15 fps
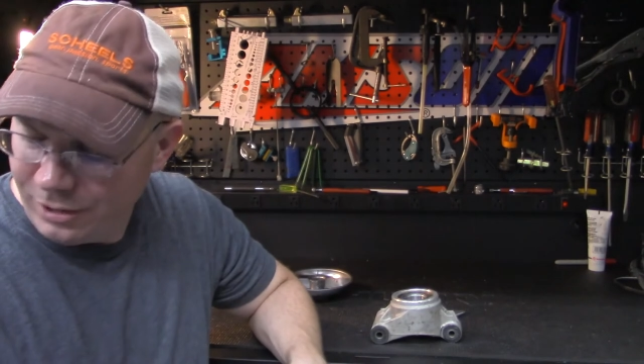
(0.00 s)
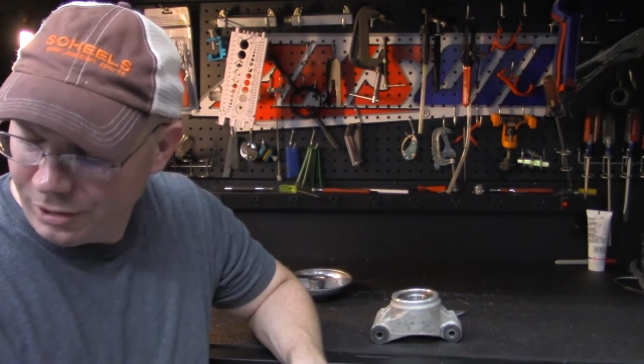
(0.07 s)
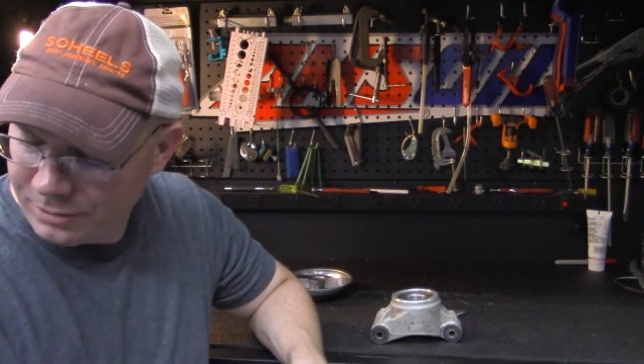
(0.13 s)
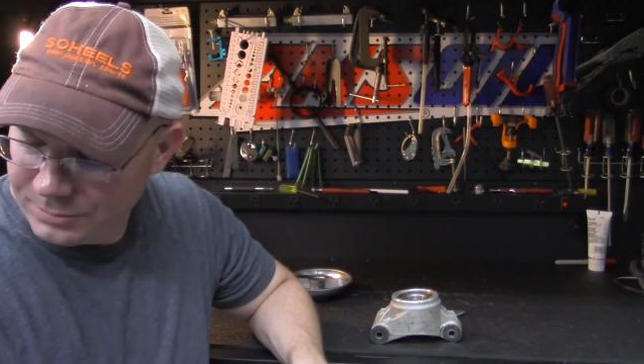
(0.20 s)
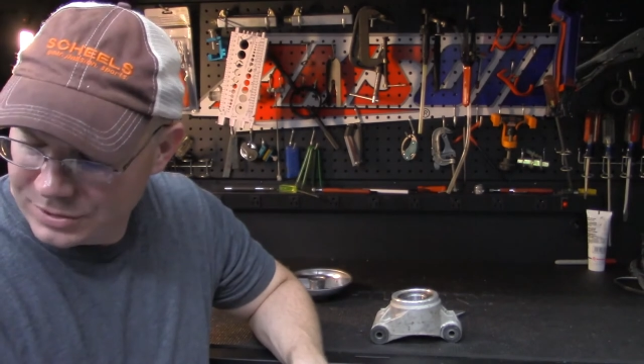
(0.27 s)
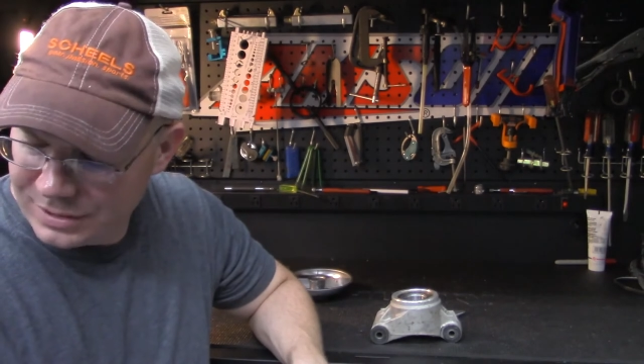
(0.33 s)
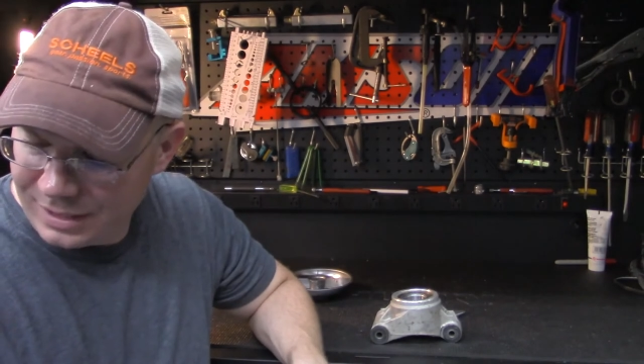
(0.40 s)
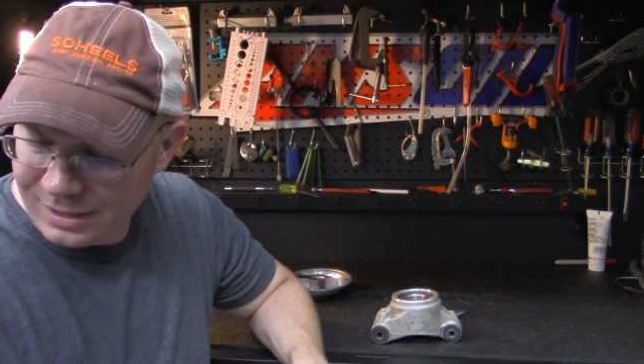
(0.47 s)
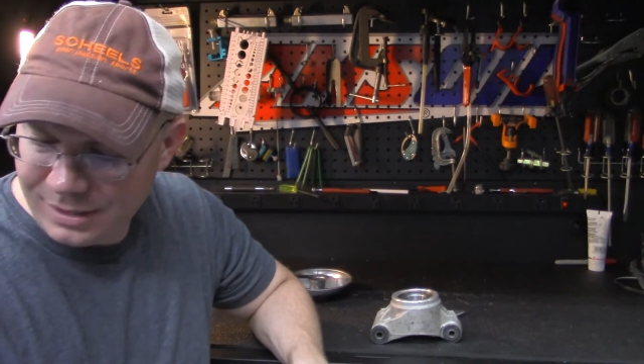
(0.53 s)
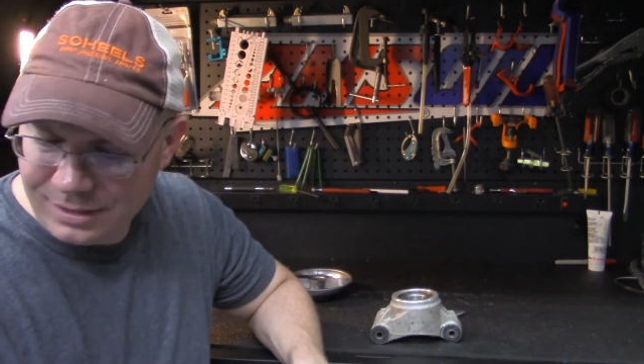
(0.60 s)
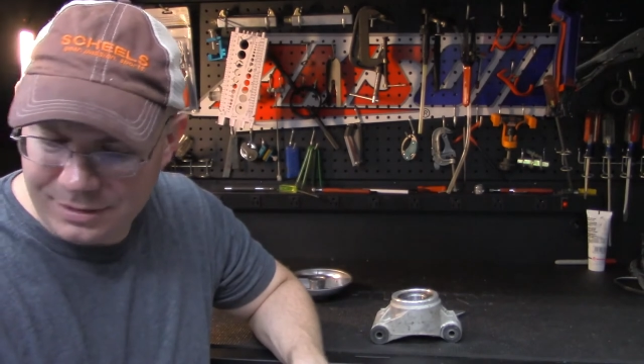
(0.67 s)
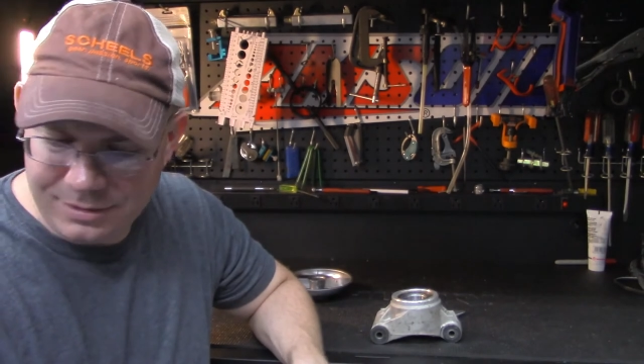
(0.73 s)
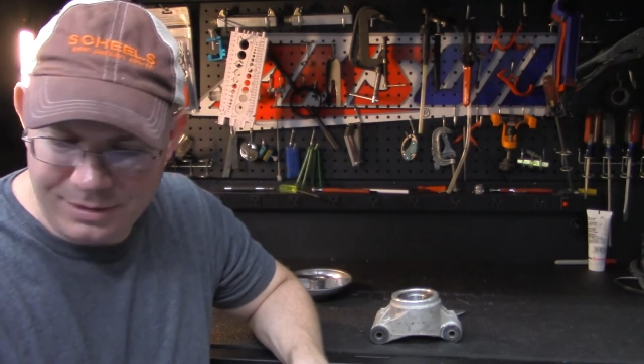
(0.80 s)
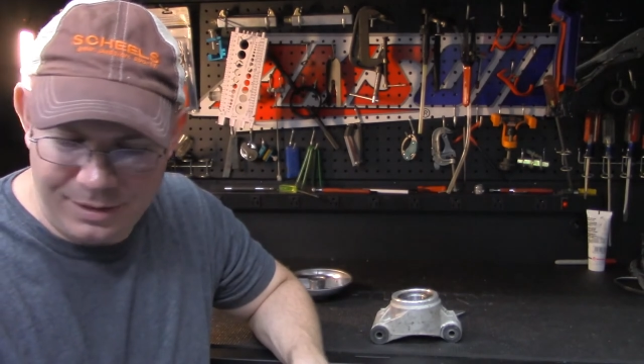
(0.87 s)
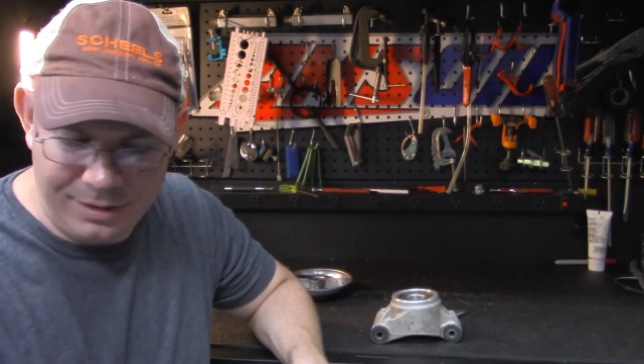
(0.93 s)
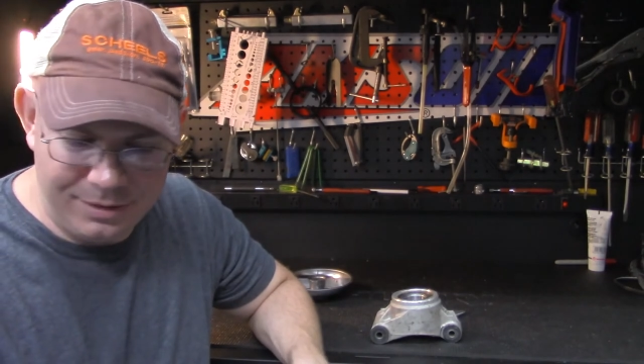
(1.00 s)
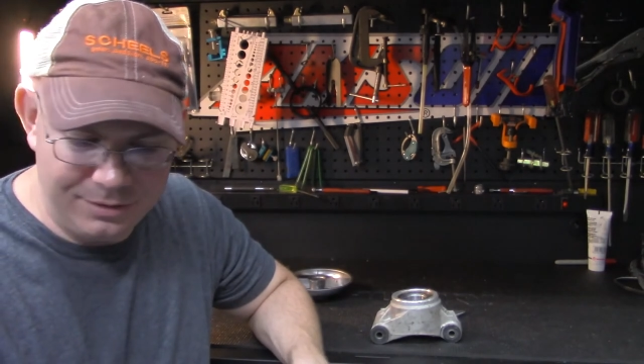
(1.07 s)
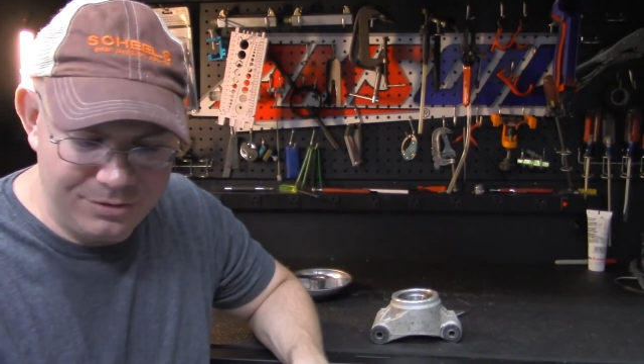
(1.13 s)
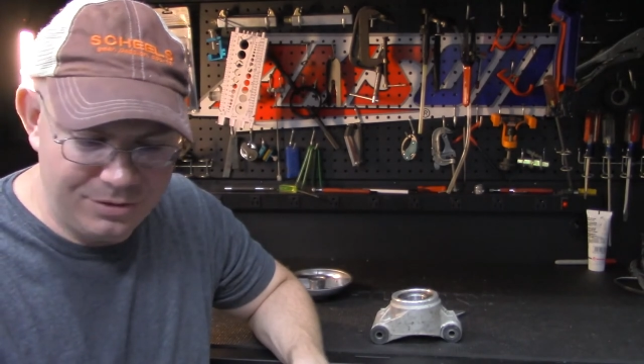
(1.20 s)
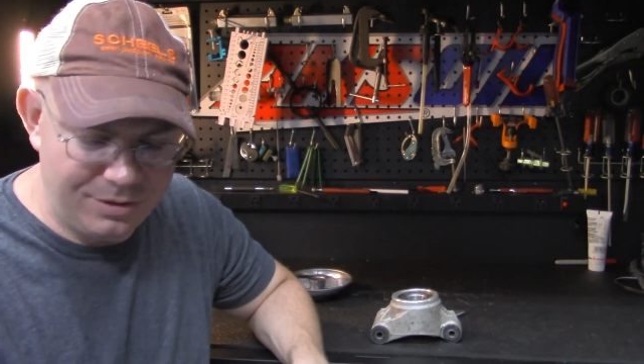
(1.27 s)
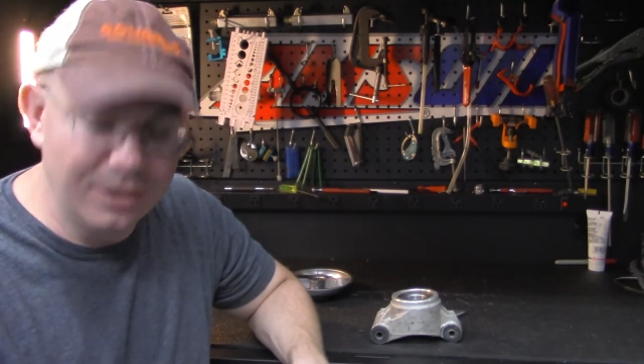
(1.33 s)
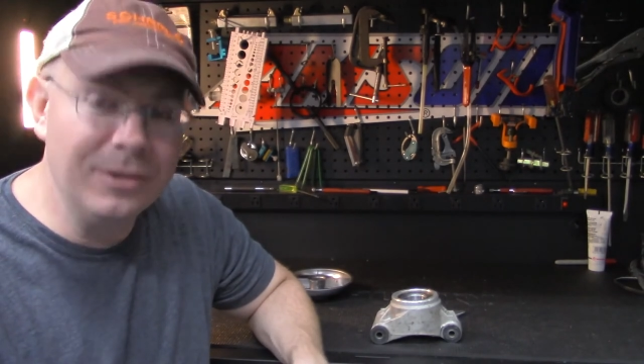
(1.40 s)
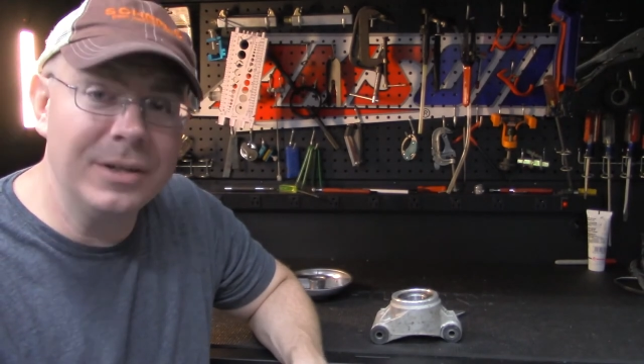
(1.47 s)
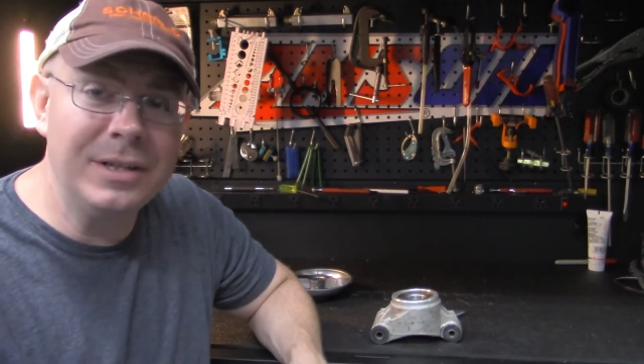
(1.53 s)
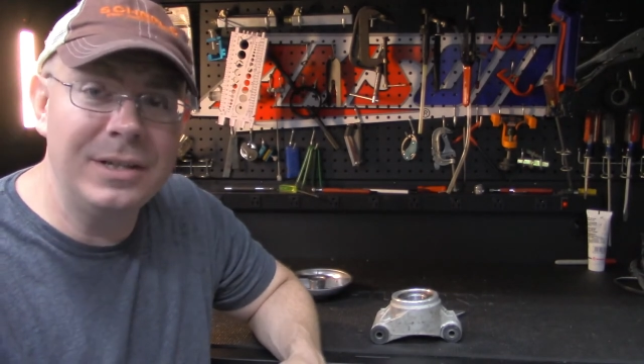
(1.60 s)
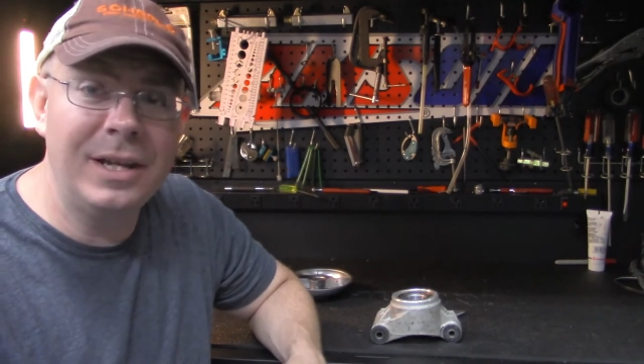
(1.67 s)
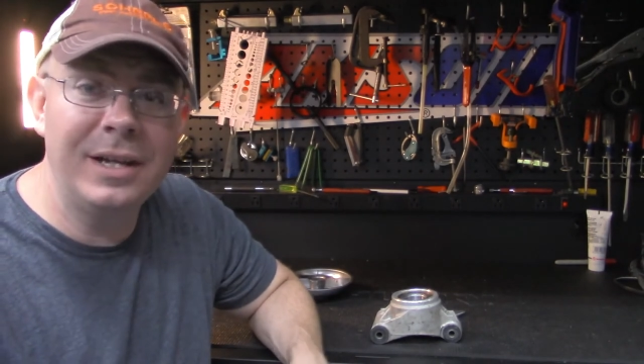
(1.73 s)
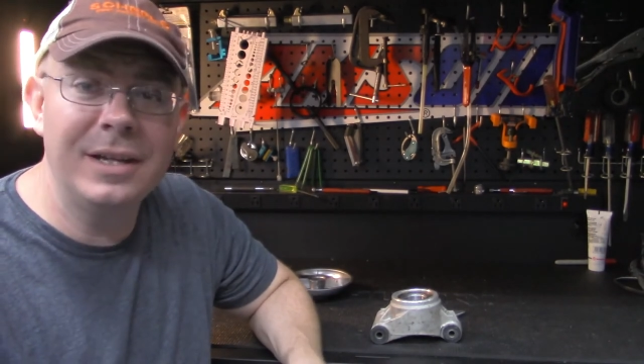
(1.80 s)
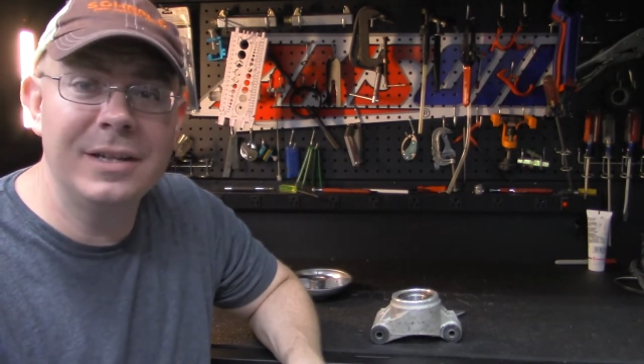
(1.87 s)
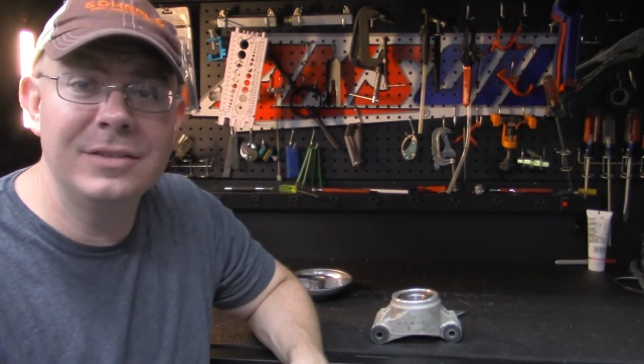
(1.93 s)
arm stand and steering
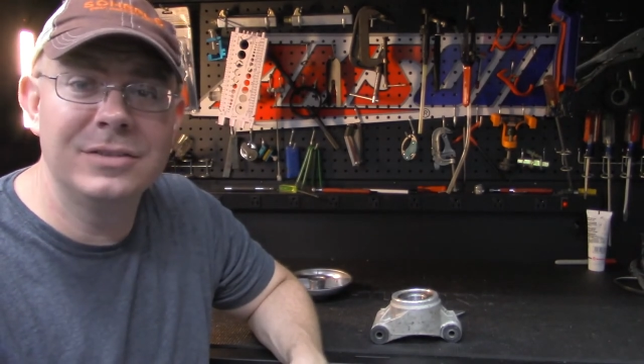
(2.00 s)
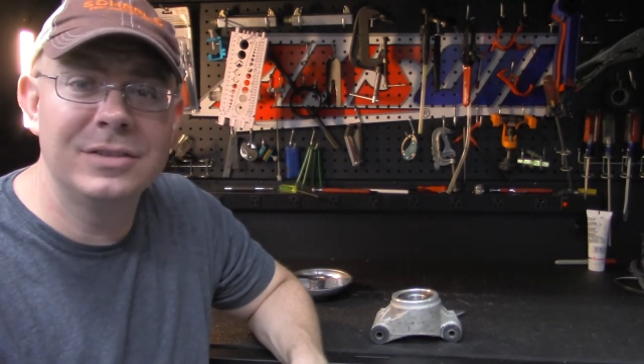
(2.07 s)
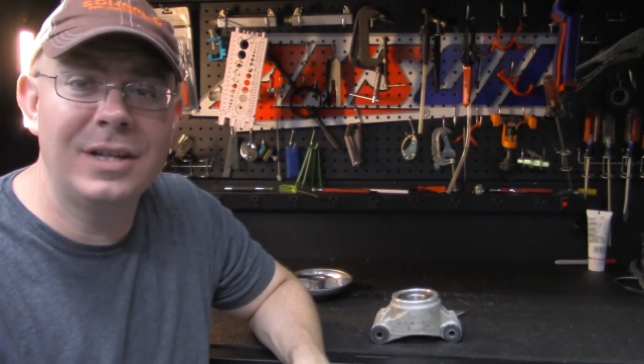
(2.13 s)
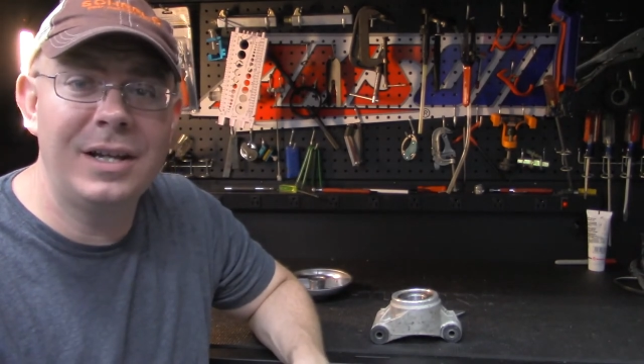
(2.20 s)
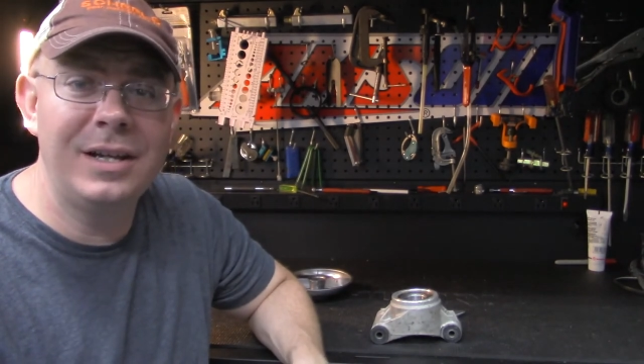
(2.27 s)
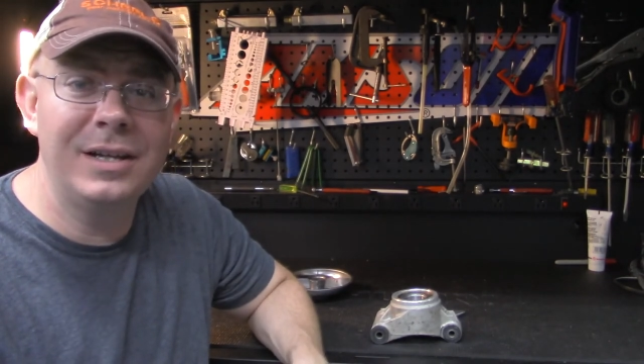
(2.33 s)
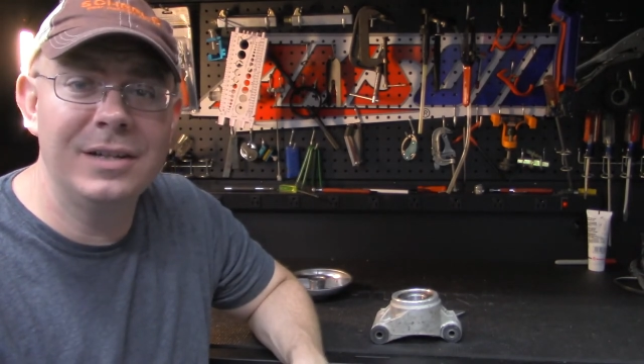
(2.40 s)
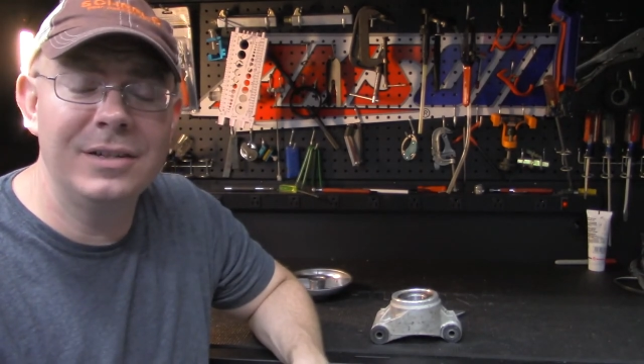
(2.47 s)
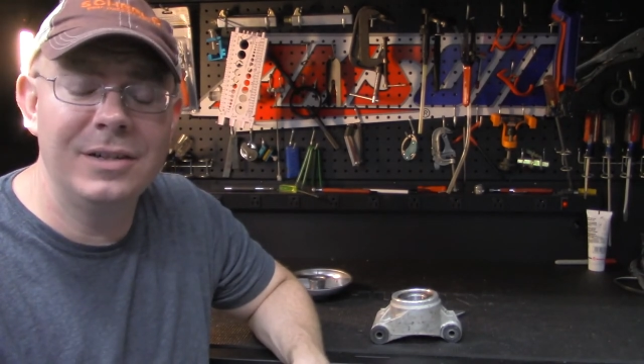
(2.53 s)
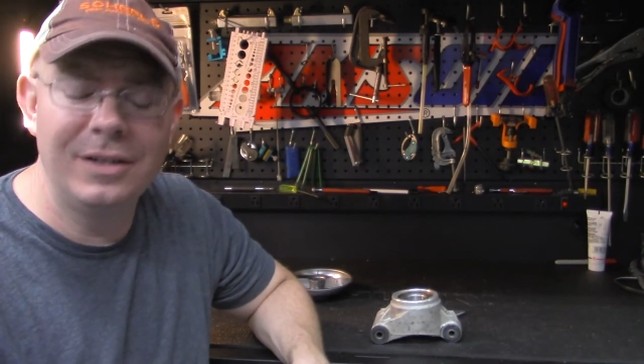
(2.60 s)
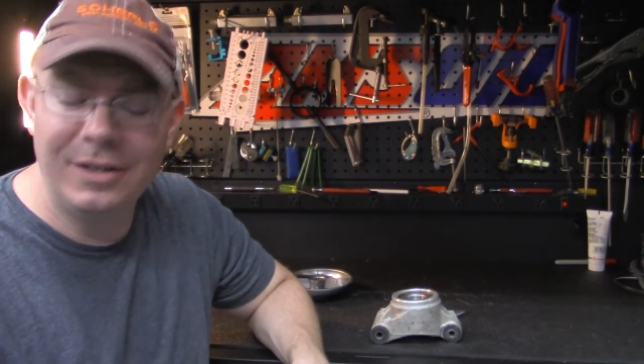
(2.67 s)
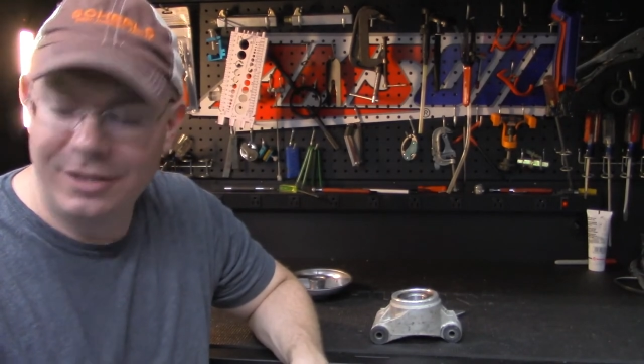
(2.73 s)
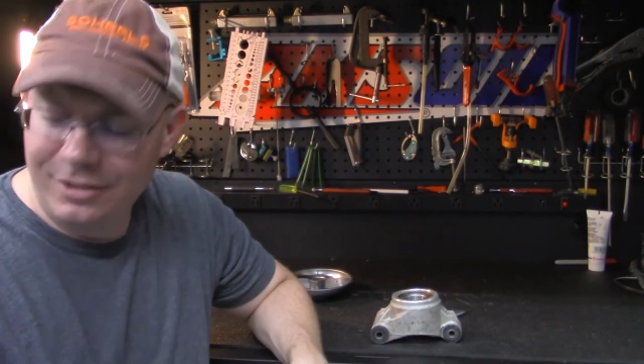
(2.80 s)
head stand